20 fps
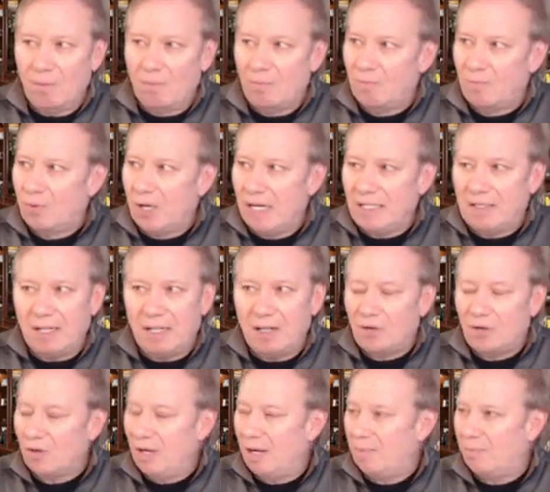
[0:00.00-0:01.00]
President
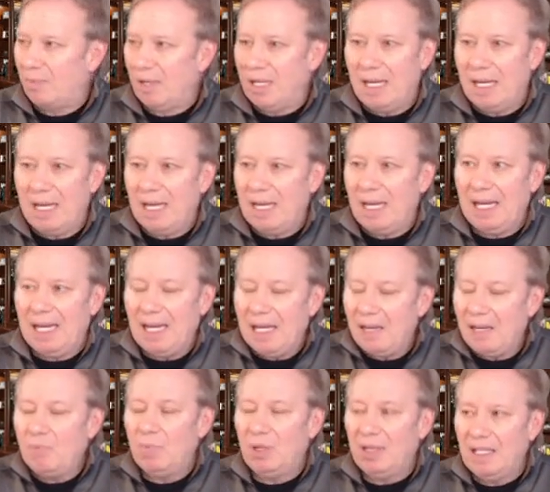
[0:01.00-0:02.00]
Trump,
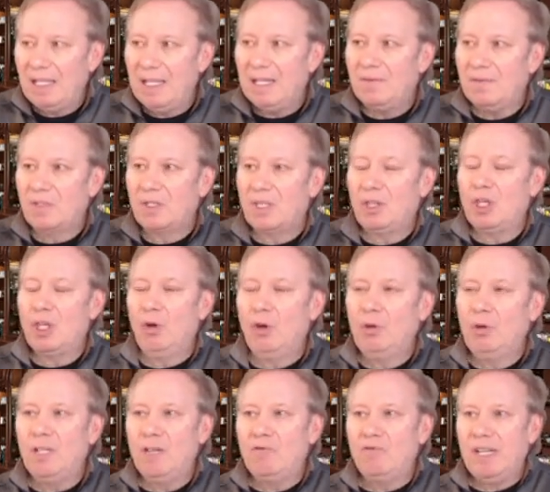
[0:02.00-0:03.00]
he believes the
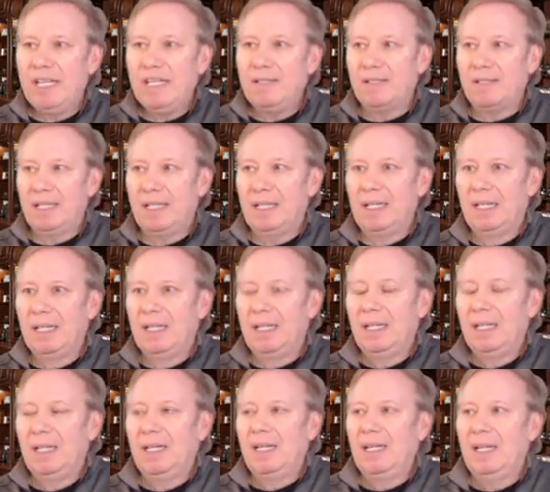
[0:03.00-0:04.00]
only reason
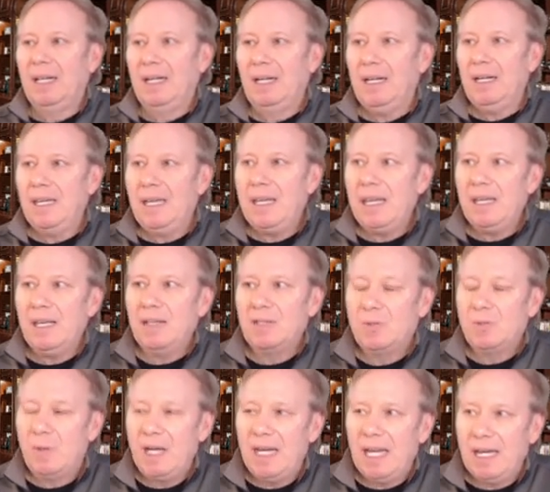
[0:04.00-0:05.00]
he has
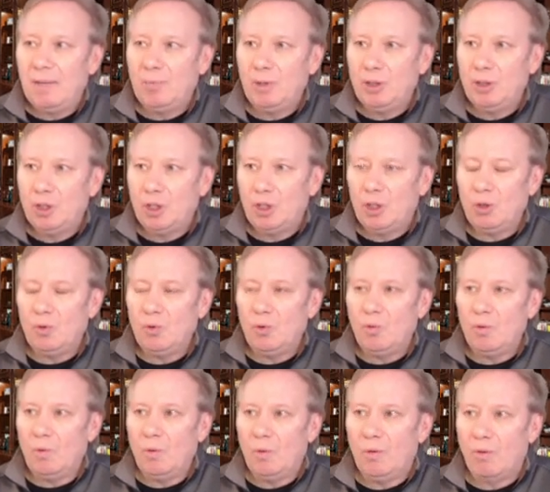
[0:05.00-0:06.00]
been able
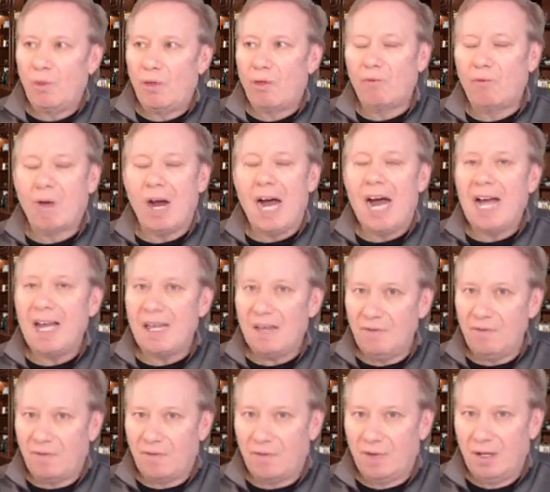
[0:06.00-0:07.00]
to
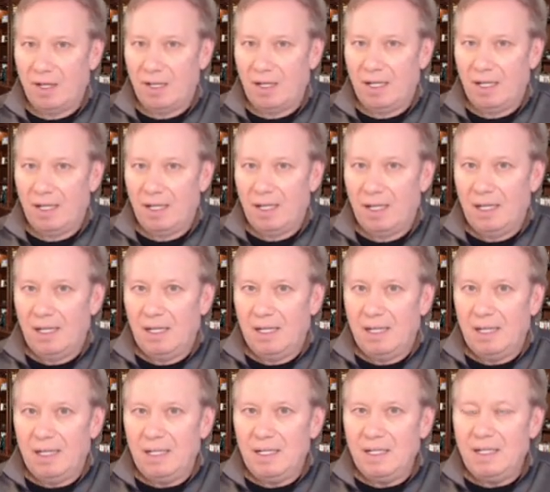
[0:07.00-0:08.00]
thrive
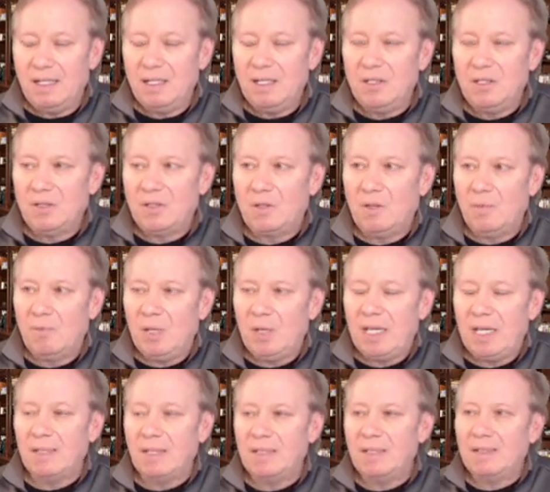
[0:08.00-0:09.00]
is
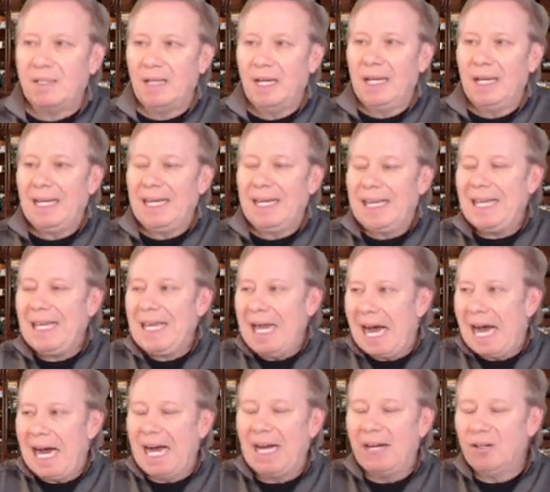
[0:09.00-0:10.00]
because he
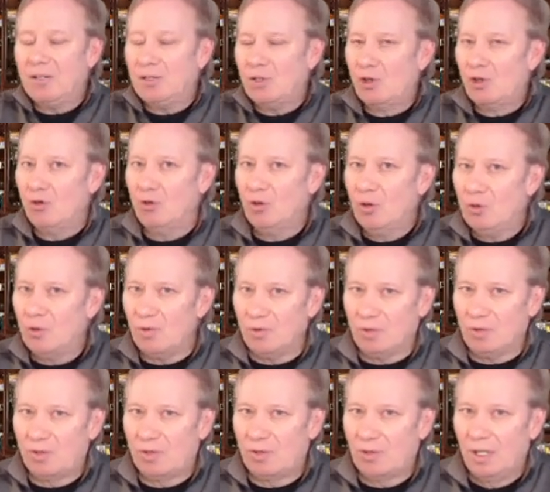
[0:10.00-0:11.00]
hires
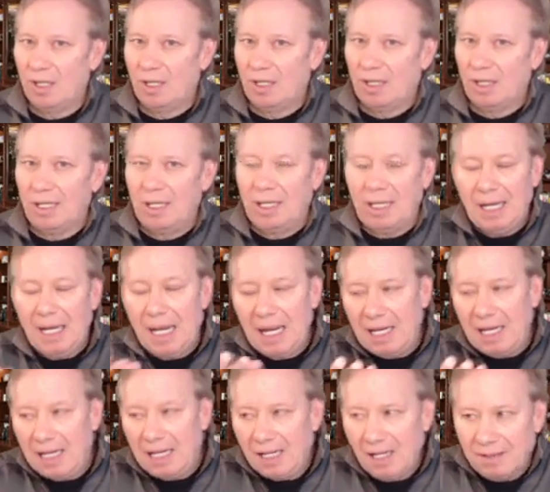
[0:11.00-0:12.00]
crews and
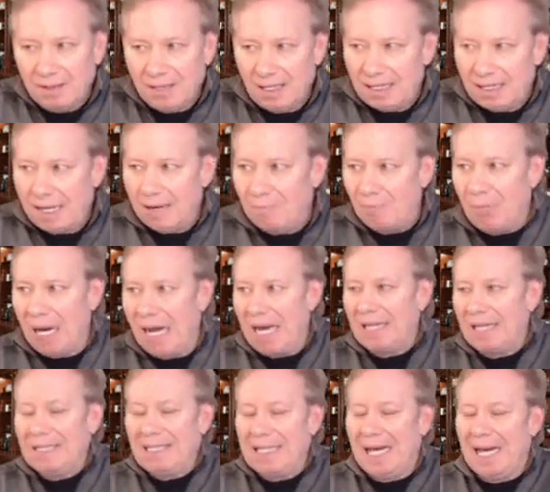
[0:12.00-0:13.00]
he doesn't get
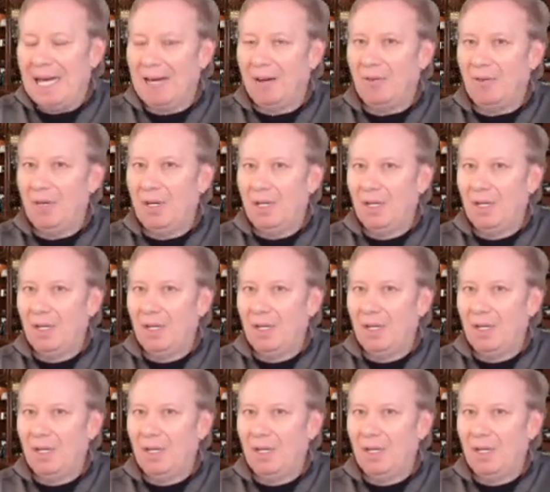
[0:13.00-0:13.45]
bogged down